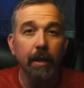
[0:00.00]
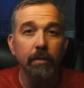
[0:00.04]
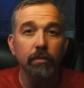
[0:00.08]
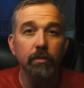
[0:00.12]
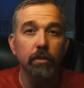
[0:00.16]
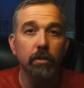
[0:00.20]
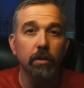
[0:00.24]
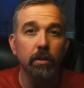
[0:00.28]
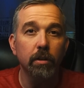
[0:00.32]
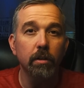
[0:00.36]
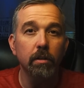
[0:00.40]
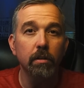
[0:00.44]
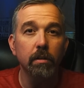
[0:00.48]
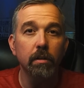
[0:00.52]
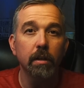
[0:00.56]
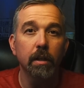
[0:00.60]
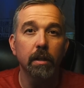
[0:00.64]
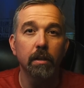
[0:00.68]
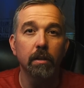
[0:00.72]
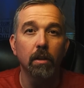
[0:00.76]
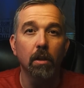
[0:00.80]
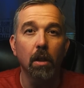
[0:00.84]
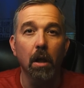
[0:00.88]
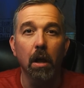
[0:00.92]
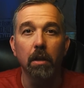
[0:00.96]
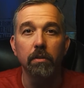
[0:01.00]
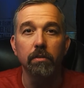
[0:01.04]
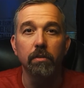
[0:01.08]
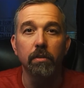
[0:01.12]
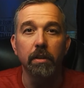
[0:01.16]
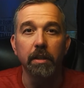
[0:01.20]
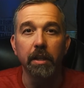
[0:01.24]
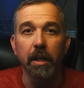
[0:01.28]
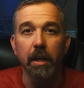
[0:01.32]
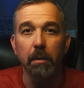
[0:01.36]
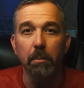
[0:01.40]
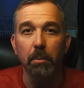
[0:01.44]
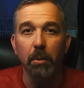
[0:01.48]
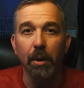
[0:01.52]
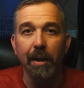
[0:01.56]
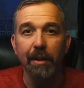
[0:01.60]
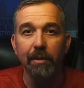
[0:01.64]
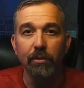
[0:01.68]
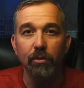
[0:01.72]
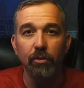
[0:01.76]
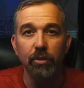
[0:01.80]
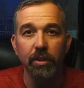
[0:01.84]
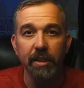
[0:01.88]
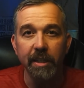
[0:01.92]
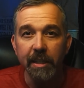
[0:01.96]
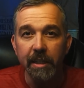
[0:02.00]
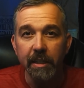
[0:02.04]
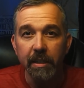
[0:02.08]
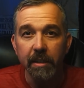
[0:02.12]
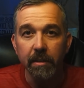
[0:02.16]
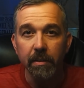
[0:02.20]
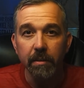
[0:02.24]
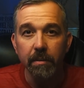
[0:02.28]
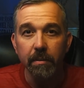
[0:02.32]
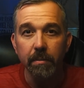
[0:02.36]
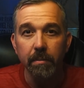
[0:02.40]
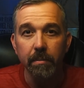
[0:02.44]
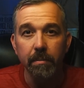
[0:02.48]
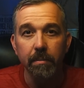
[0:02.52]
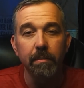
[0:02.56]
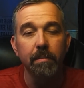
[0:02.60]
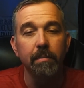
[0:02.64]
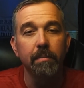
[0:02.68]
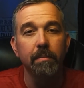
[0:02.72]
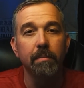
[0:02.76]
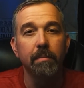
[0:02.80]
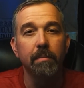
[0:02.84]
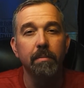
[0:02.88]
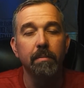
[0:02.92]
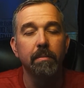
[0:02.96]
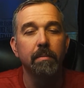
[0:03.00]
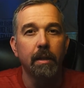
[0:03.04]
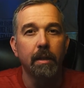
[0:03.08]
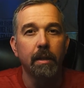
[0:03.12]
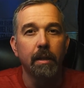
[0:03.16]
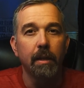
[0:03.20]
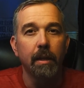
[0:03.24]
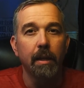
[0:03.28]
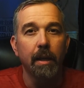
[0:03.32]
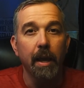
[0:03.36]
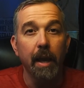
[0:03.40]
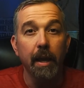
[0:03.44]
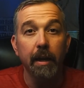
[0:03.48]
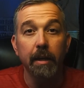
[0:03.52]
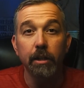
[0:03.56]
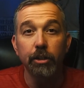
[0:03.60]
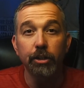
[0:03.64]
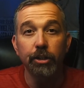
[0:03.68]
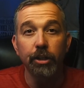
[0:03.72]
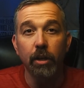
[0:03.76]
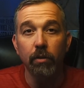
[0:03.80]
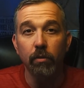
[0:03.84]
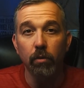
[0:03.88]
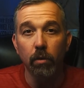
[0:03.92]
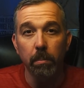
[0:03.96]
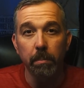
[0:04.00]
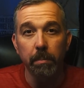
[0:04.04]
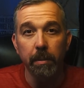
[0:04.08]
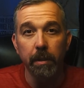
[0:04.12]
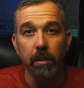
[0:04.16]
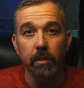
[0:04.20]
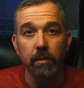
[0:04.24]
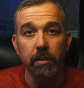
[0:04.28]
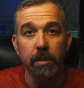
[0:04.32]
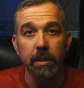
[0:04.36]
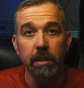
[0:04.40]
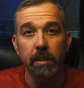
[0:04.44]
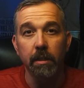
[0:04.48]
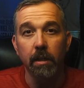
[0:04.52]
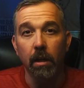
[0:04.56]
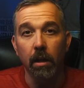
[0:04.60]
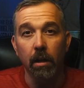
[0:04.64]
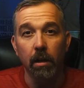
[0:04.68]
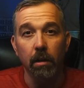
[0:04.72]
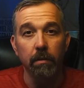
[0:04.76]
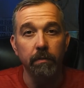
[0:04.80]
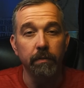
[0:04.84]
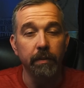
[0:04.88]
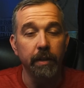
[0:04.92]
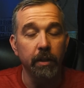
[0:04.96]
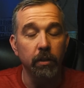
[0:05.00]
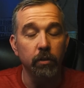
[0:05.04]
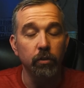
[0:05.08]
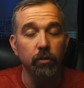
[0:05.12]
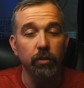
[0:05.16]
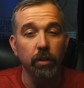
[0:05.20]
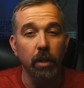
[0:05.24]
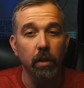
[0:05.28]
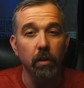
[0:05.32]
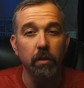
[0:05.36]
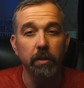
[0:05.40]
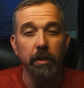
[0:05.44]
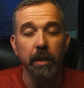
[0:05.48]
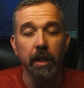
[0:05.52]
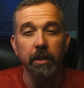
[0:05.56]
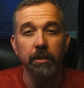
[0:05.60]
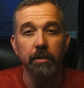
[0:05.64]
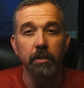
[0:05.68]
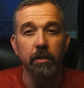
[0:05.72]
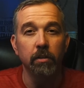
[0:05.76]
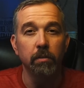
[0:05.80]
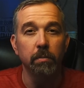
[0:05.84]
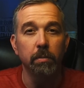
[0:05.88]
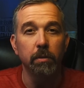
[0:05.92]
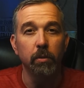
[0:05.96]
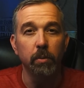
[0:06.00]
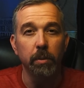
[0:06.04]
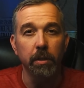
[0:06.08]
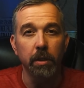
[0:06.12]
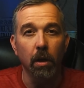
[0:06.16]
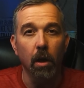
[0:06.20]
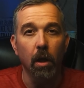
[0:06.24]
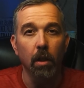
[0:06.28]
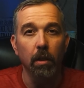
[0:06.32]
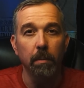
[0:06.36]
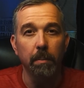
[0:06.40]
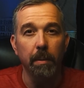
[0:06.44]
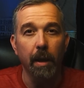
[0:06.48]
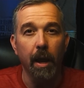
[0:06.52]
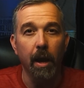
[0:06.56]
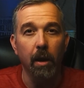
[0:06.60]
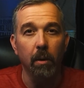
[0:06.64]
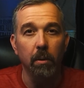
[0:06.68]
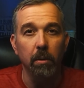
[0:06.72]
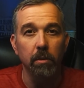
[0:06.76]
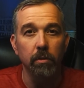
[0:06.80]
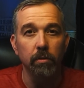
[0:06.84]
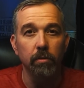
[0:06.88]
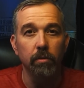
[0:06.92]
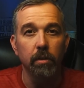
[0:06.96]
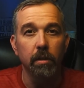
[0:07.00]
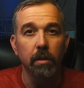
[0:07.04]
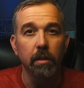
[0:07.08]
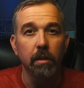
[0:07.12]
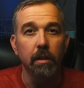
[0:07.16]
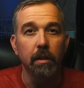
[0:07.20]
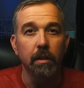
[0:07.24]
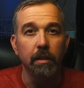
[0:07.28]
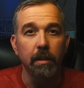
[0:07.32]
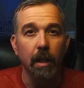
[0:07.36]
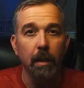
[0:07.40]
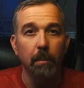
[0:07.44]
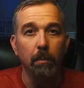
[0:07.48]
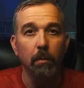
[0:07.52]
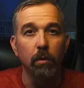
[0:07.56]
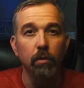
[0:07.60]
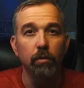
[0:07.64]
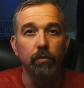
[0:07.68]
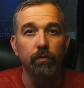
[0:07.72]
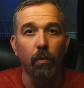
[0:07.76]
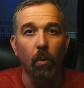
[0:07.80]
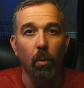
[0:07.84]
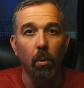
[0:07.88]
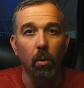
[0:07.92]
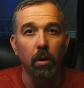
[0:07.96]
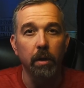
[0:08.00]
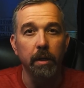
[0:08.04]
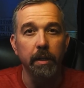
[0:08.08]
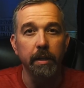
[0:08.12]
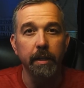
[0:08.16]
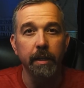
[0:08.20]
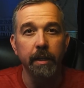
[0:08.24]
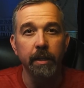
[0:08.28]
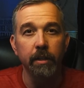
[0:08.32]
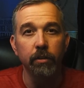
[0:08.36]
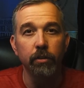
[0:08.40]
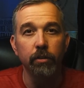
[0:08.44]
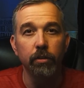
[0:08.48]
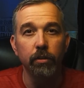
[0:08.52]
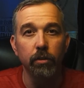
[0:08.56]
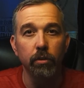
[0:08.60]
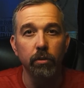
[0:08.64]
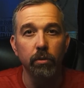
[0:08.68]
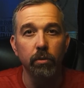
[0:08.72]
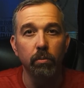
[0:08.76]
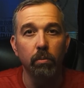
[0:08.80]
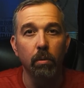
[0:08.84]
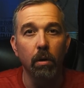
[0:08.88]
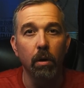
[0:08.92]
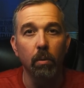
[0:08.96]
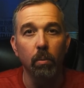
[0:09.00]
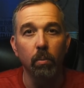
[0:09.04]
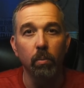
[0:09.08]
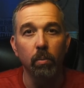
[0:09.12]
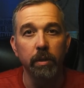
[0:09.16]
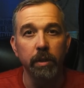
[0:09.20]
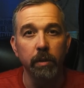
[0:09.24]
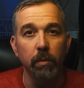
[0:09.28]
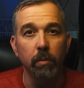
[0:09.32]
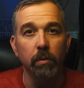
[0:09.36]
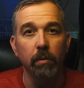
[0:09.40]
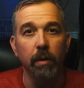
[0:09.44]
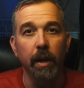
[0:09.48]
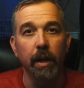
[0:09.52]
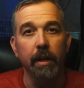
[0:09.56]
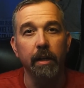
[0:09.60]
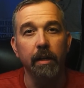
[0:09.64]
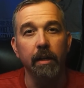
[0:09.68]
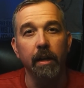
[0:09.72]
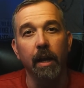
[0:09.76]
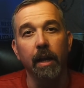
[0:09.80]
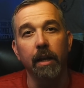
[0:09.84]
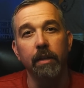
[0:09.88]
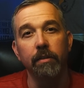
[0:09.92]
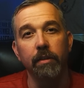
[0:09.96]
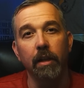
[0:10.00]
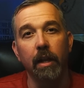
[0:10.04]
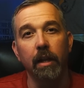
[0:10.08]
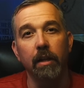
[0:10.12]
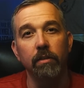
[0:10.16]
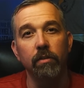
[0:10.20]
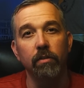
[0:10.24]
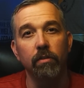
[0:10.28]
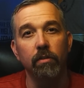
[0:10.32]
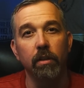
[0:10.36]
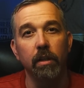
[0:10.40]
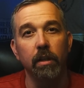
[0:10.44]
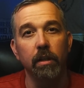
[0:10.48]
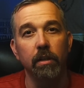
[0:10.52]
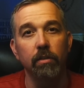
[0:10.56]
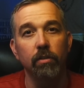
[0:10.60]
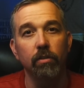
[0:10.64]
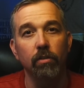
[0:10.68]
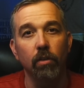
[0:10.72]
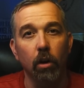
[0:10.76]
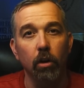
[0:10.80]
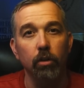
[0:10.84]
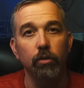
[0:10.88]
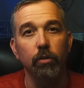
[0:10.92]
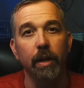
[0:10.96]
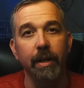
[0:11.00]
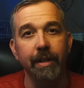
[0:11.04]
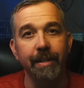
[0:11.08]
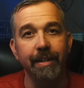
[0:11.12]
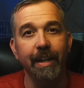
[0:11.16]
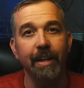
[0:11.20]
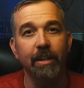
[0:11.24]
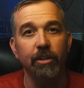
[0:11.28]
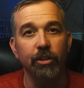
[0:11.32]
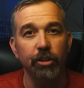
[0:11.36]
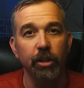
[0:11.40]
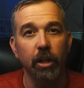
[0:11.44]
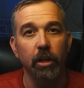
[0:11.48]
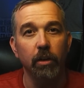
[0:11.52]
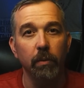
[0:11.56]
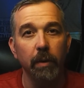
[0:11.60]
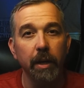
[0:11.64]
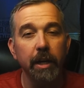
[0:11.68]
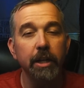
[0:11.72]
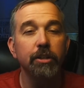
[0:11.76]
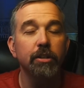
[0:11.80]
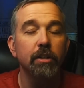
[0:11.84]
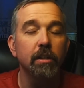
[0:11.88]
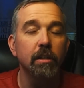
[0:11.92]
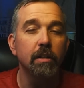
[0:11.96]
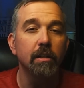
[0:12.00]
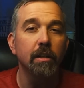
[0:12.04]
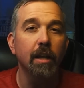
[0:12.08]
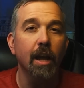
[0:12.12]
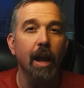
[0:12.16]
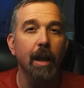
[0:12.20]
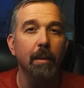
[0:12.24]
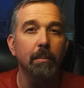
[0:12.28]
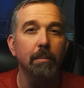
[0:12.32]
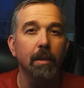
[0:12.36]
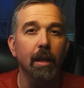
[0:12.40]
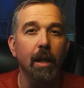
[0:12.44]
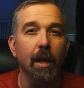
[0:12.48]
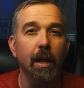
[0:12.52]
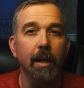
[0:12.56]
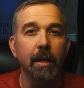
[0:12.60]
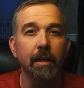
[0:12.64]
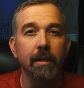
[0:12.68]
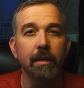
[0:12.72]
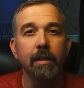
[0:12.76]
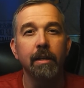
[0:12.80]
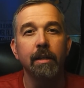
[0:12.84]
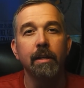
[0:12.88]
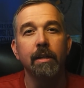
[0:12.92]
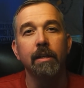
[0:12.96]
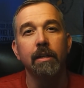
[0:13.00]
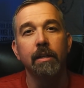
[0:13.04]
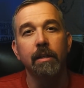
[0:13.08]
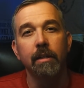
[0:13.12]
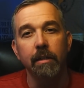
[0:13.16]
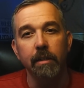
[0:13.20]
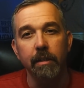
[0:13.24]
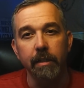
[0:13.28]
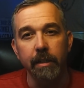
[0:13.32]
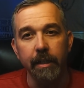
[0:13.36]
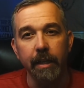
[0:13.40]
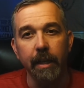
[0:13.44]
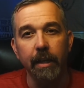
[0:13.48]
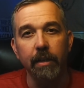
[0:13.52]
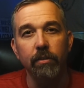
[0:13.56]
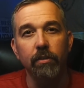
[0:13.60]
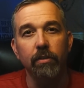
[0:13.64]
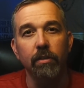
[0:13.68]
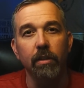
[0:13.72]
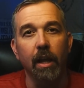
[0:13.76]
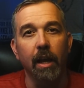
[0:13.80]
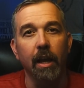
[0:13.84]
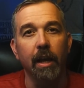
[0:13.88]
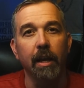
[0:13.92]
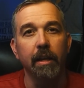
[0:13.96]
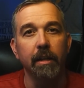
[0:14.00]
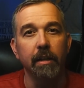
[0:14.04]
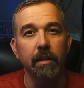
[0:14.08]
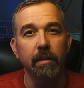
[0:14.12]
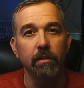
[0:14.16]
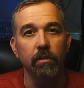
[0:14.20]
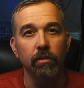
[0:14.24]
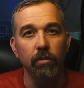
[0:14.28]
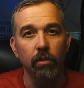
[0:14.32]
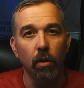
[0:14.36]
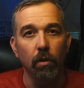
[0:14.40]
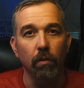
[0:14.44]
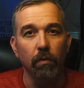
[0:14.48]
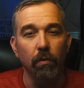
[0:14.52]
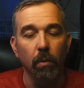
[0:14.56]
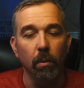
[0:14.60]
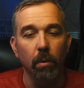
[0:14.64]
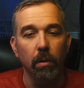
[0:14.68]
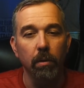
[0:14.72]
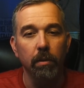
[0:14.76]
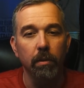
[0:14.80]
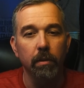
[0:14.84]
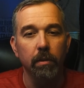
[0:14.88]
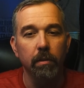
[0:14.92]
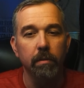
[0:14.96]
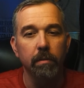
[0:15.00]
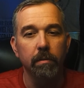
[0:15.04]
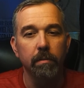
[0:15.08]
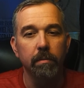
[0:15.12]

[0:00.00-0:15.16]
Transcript: Massacre and the loss of the Enterprise C, and a general building of interstellar tensions between all the powers that moves forward into what we would recognize as the Star Trek Next Generation timeline, DS9, and so forth.